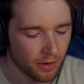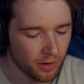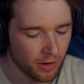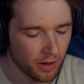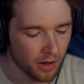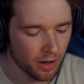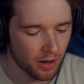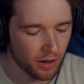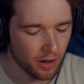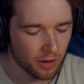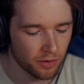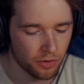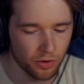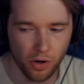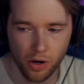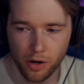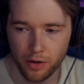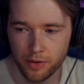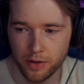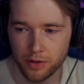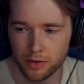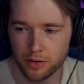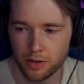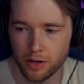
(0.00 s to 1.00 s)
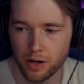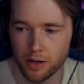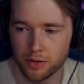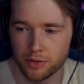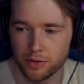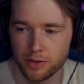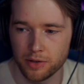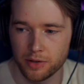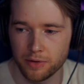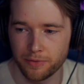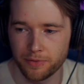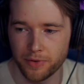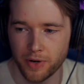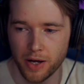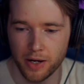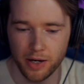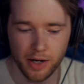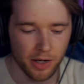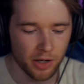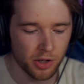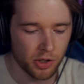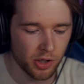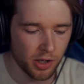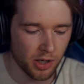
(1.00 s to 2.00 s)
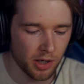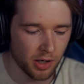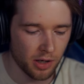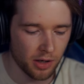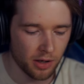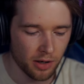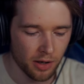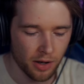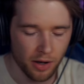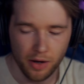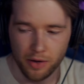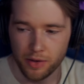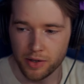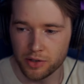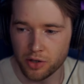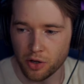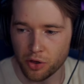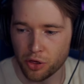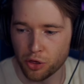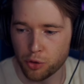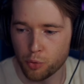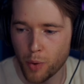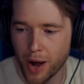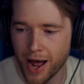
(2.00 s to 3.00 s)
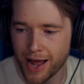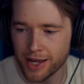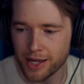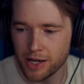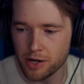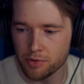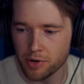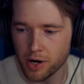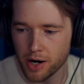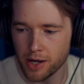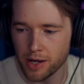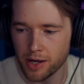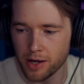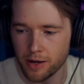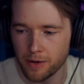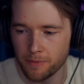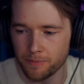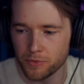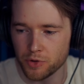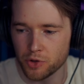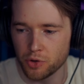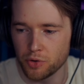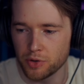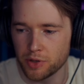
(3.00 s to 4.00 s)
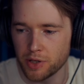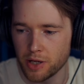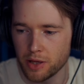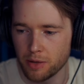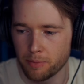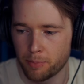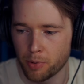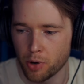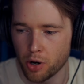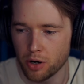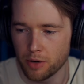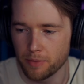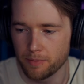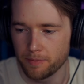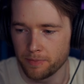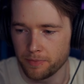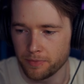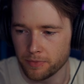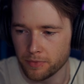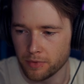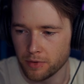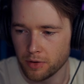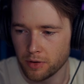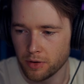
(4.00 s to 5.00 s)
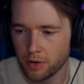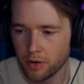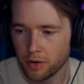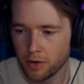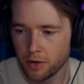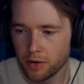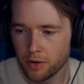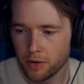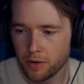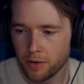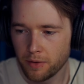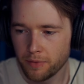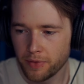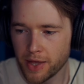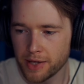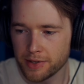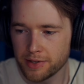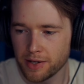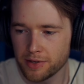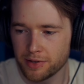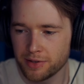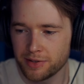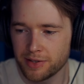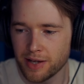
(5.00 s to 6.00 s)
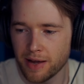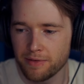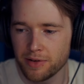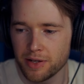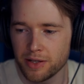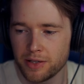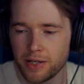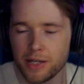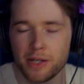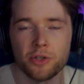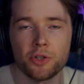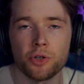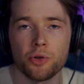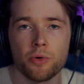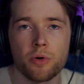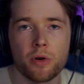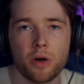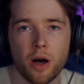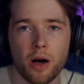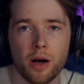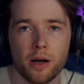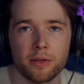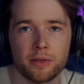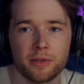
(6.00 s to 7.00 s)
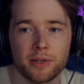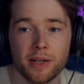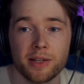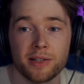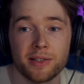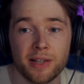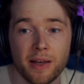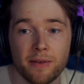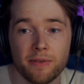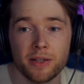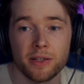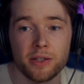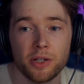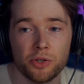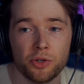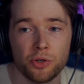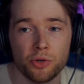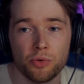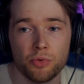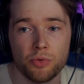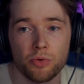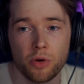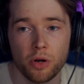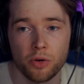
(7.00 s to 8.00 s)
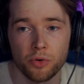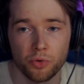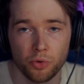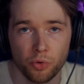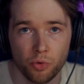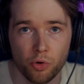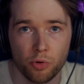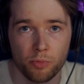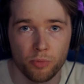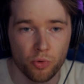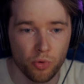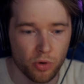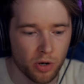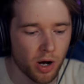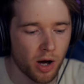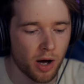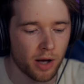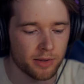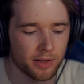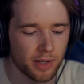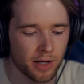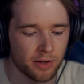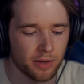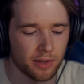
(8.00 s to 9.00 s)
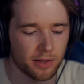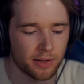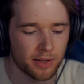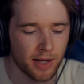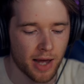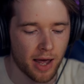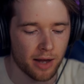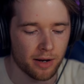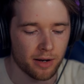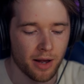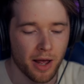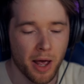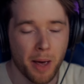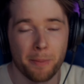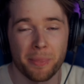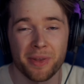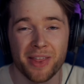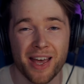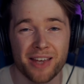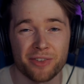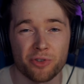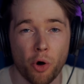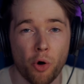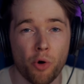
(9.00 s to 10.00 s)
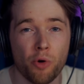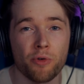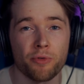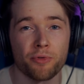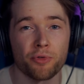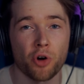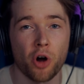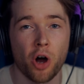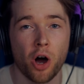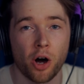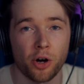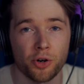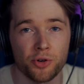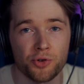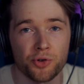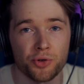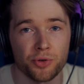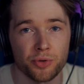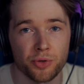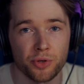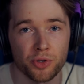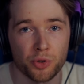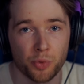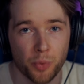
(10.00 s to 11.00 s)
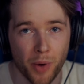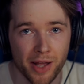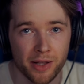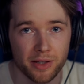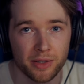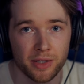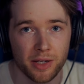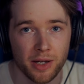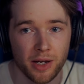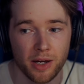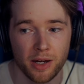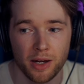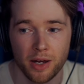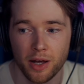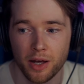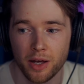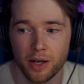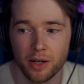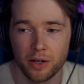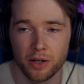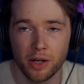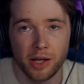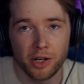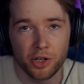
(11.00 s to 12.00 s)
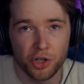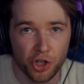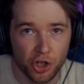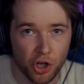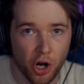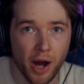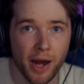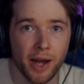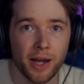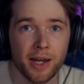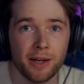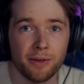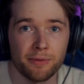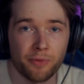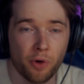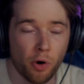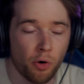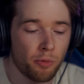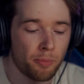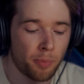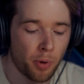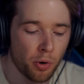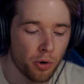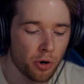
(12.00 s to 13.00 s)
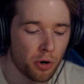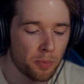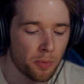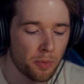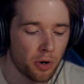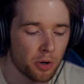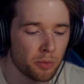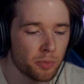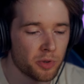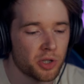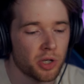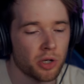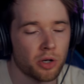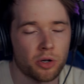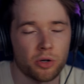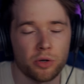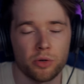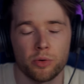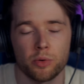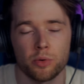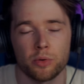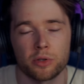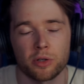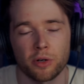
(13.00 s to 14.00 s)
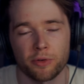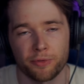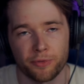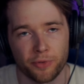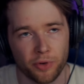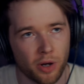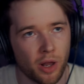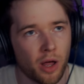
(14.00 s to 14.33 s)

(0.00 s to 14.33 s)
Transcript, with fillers: uh, not on this card. So this is a fighting energy. This is a Thwackey right here. So you see at the bottom, that's says 72 cards. There's 72 normal cards in the set, but there's over 120 like shiny Volt Pokemon, which includes full